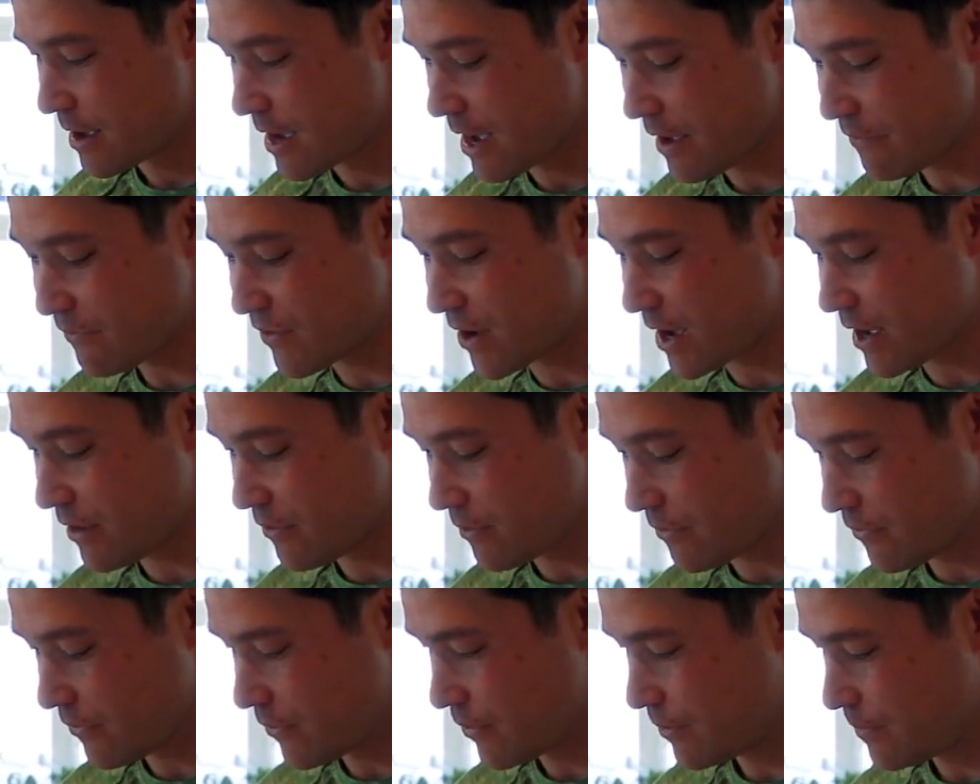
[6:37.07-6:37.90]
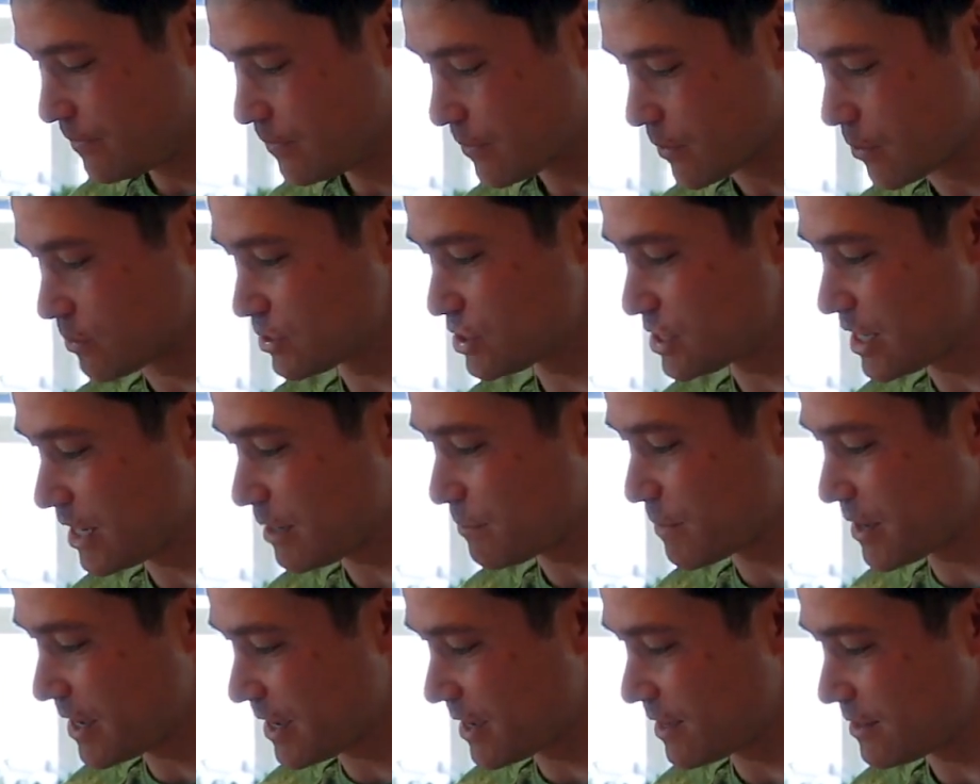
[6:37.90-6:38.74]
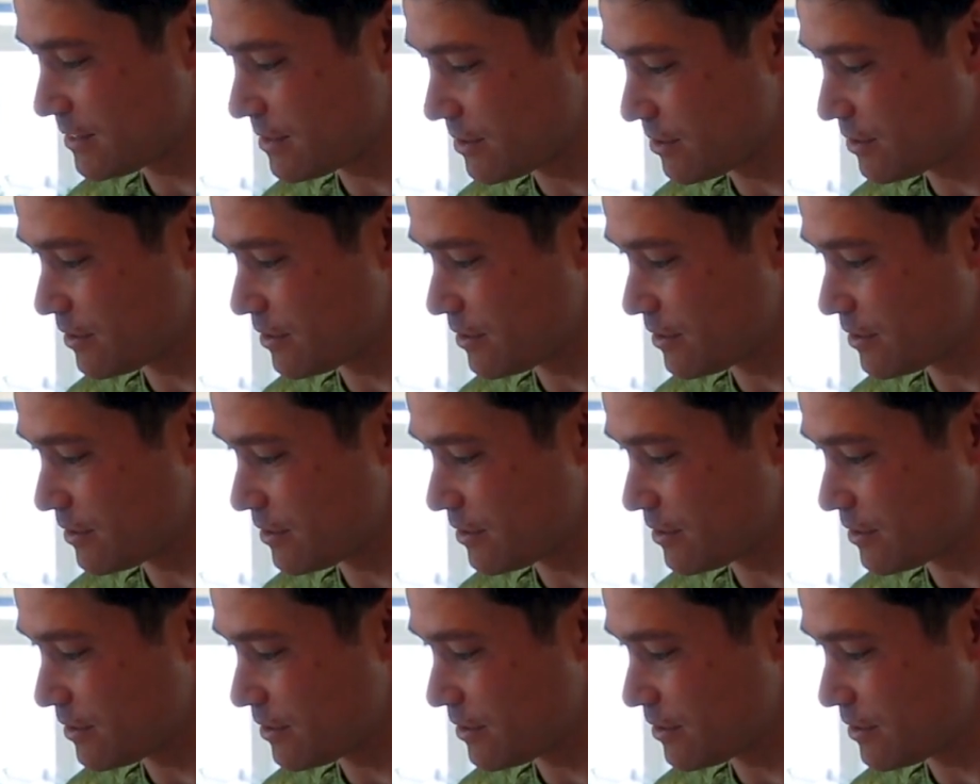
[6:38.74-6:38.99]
High five, or shake my hand,